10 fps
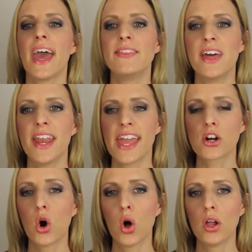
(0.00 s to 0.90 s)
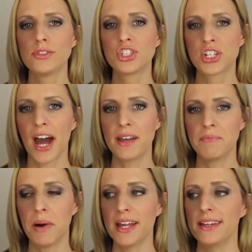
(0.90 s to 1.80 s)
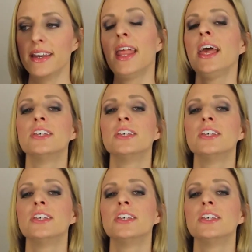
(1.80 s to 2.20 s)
and then a cold shot button.